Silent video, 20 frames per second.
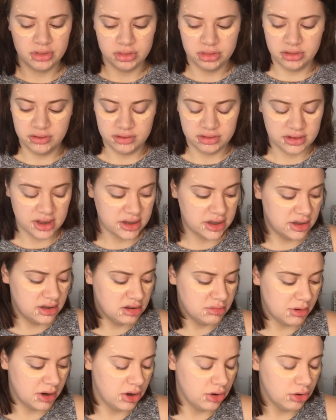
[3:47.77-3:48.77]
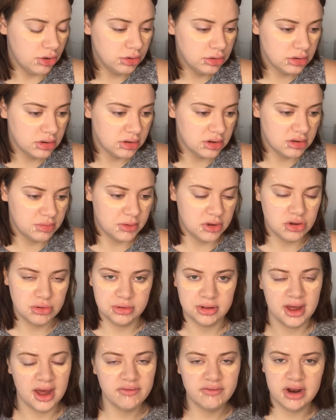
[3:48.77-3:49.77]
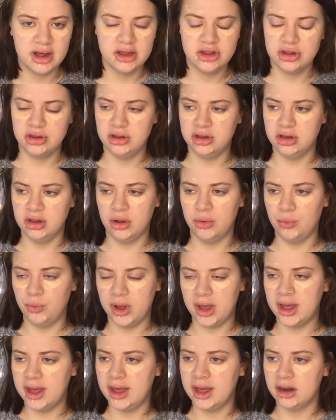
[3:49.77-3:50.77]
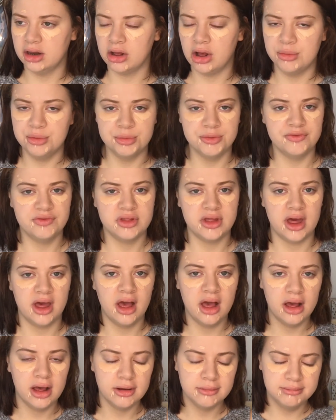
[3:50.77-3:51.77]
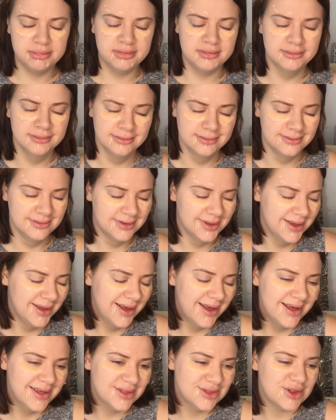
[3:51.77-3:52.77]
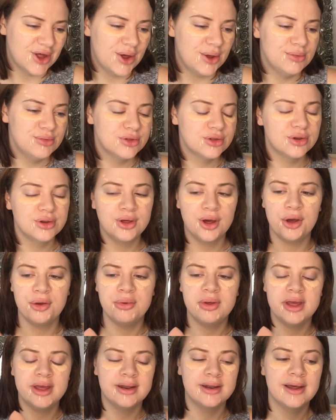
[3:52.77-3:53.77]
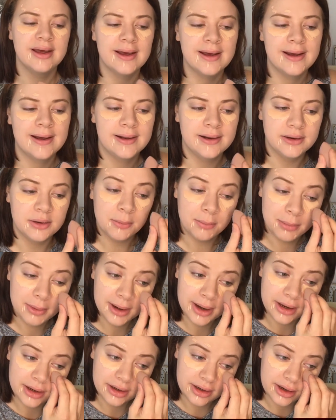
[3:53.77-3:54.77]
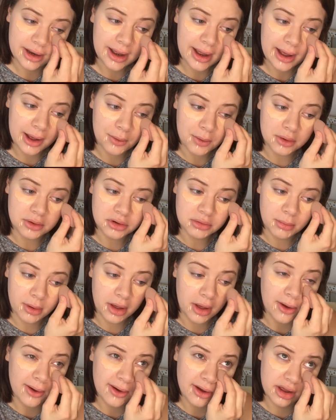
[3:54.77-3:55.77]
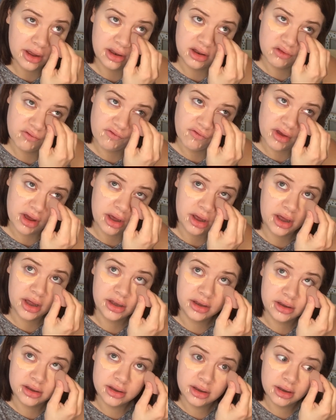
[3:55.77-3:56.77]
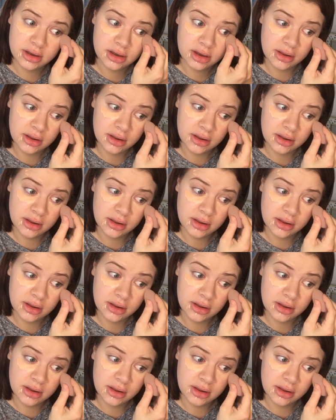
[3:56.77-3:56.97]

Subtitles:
the setting spray onto the sponge because I haven't actually wet it and can't be bothered to get up. So I'm just going to go in and blend it out under my eyes first.